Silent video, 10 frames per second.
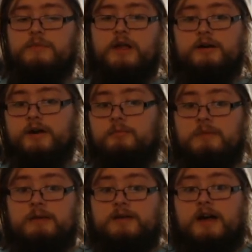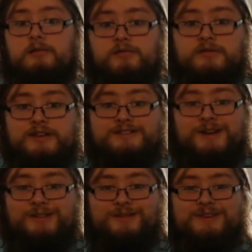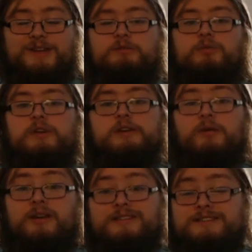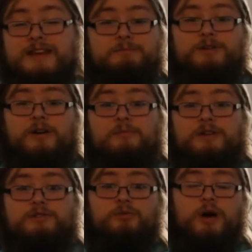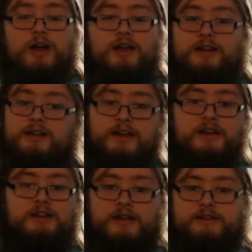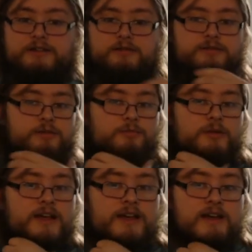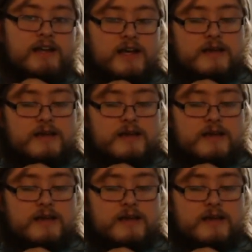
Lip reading: don't know, maybe I'll release another video in a week going, this game's garbage, why, like, don't play it.